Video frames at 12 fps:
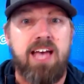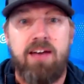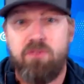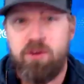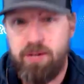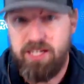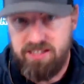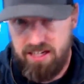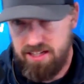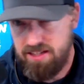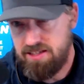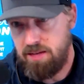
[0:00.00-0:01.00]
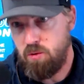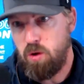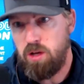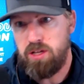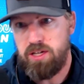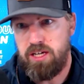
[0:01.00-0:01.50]
Everybody's going to get the same
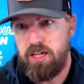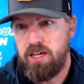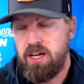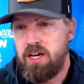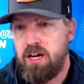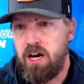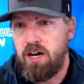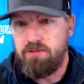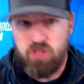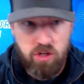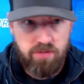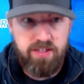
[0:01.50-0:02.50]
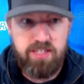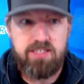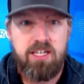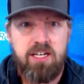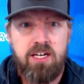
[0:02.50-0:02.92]
quality of service.